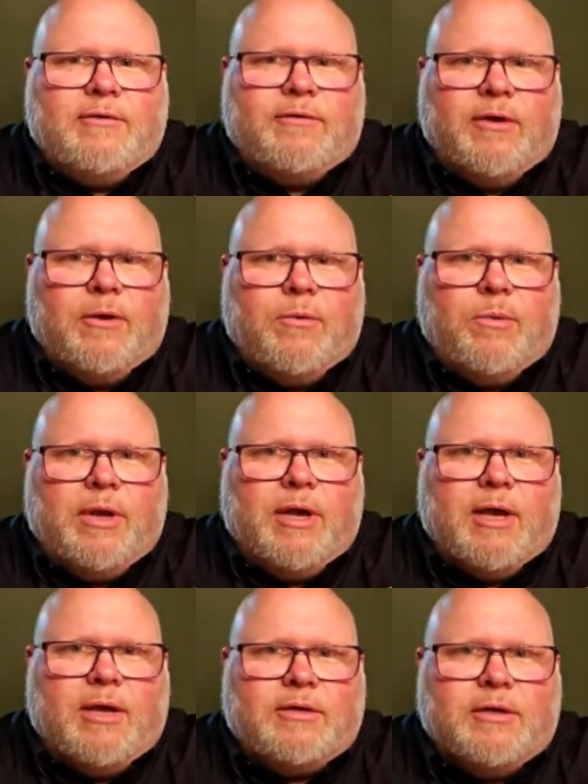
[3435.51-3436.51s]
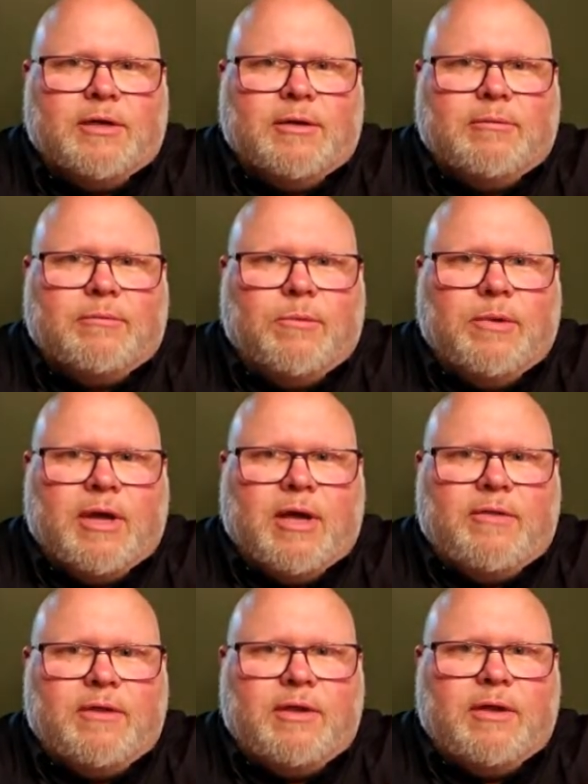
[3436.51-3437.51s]
So we got
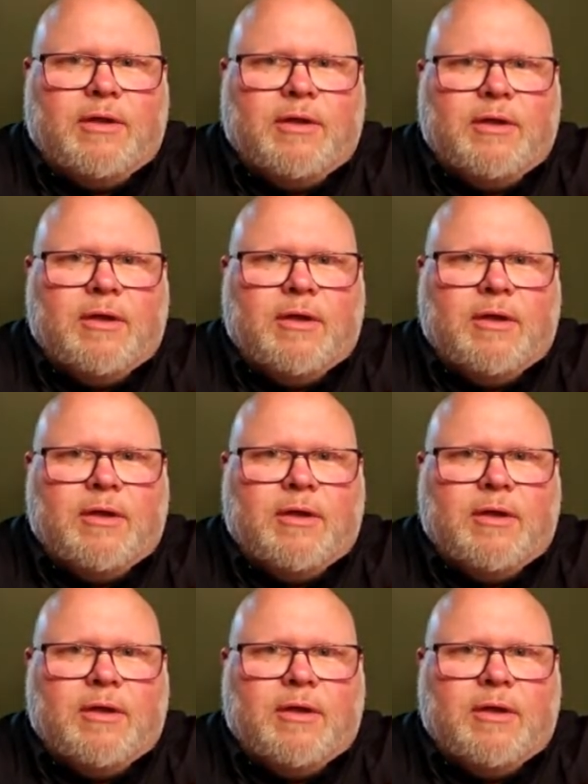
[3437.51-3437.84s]
the